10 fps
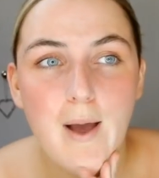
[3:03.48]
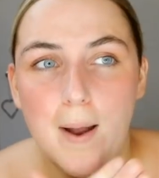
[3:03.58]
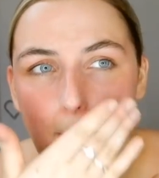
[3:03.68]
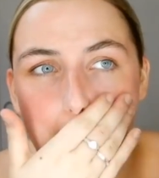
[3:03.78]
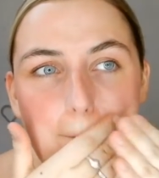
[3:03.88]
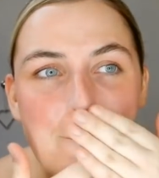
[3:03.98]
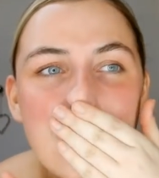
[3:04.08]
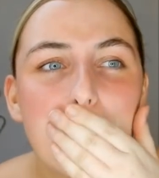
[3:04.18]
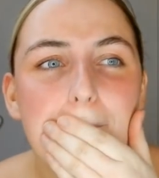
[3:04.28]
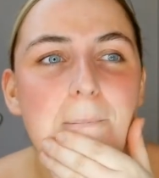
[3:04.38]
amount
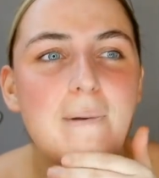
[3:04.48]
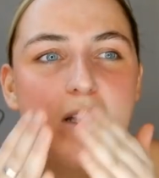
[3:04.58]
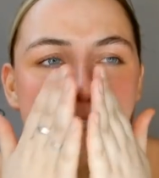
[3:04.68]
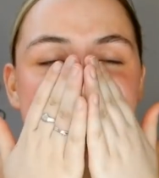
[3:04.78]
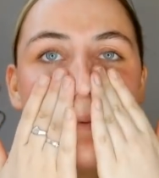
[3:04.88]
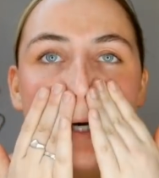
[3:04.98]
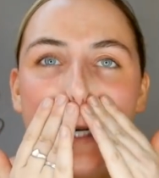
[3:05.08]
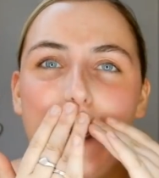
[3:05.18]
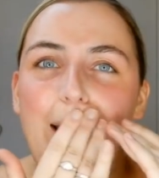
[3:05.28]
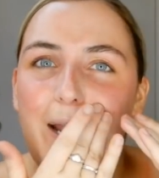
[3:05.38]
and spread
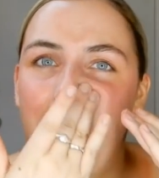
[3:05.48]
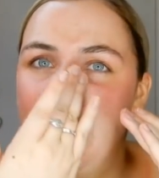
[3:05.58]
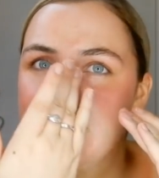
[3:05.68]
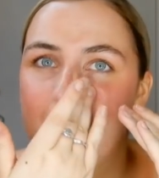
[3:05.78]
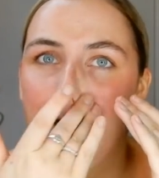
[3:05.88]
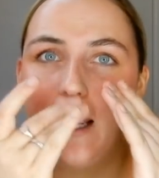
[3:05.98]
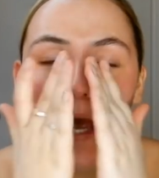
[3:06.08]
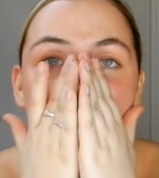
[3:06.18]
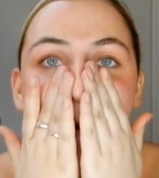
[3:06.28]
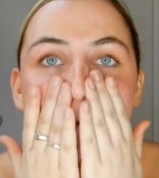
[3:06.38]
it in, it's like
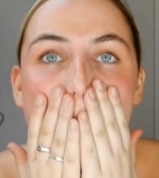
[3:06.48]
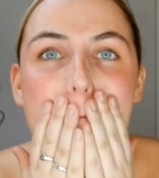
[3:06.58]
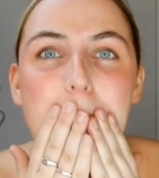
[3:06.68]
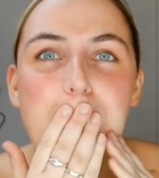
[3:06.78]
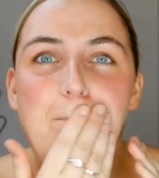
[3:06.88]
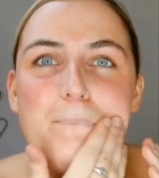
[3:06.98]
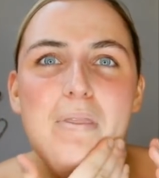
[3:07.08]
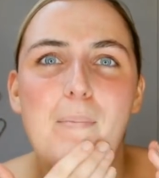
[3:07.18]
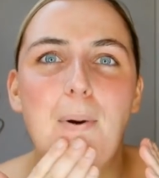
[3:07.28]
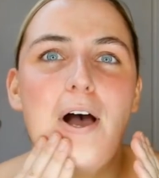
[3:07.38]

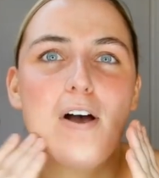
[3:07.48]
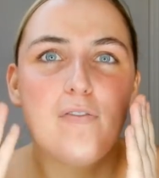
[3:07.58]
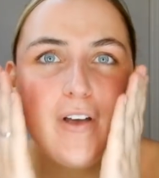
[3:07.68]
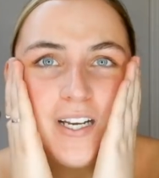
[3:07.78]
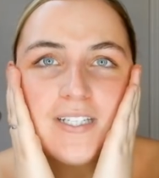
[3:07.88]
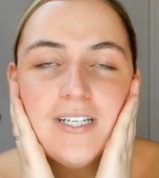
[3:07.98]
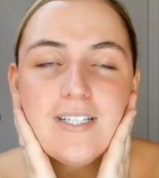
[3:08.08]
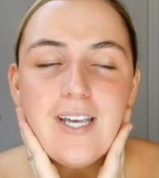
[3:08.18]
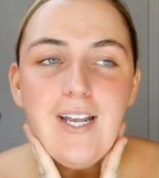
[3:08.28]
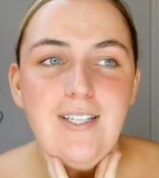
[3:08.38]
the perfect
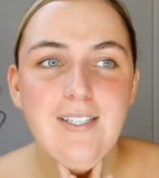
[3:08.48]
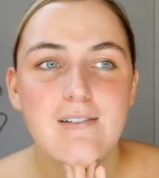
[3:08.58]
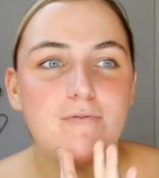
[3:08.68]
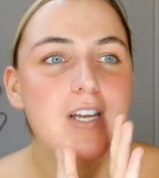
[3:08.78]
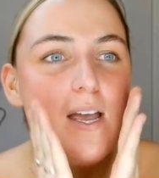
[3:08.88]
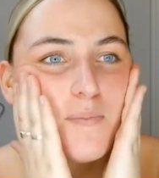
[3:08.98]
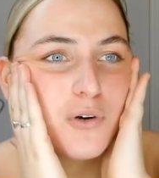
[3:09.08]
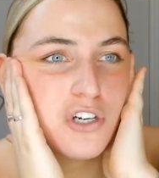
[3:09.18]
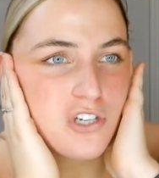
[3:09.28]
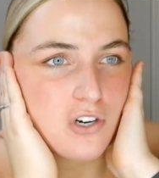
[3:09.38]
intensive day
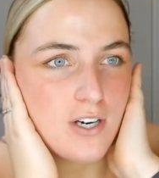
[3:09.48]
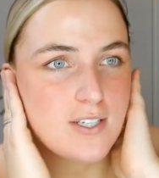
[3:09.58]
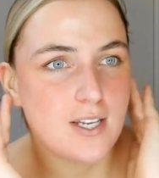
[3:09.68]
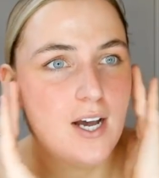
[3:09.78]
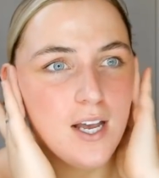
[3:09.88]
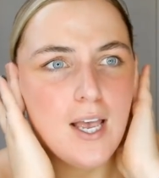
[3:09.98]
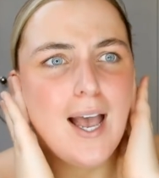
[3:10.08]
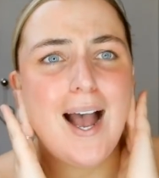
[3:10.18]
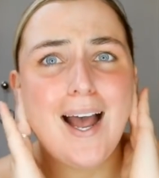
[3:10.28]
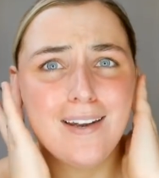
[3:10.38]
moisturiser.
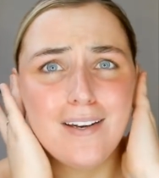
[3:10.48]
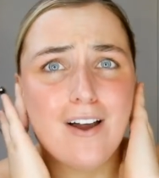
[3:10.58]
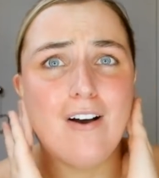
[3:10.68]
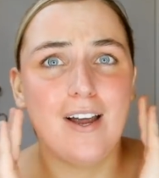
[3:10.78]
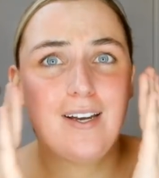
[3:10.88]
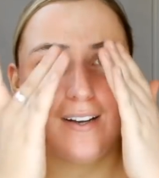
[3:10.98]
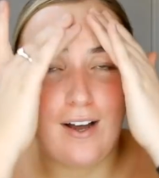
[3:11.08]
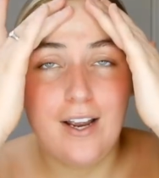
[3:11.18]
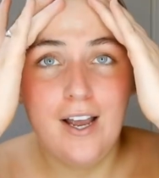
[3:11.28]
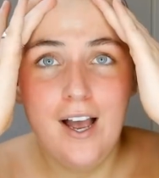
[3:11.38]
And night,
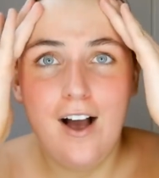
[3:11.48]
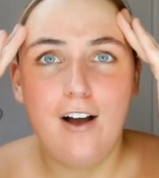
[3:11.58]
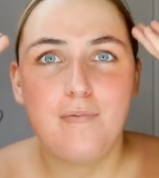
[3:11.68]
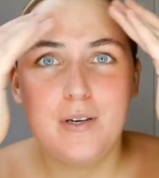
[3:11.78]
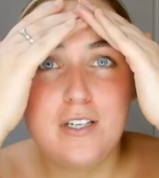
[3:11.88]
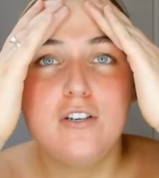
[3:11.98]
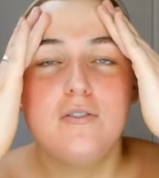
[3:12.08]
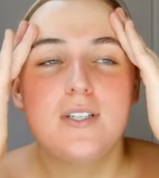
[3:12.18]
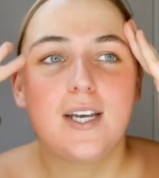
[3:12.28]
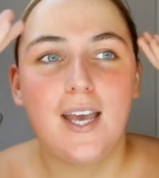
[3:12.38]
like I've been
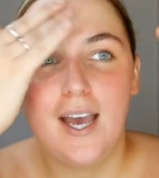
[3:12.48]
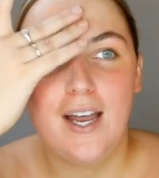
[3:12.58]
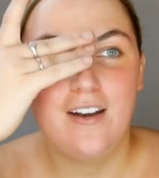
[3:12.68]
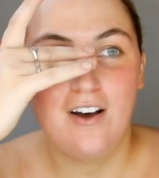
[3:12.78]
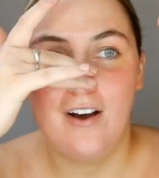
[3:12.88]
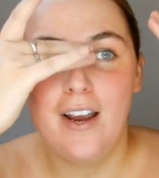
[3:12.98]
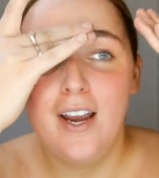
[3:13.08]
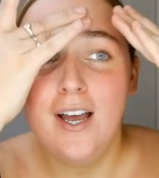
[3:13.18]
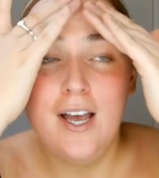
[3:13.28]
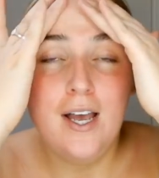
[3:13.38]
using it at night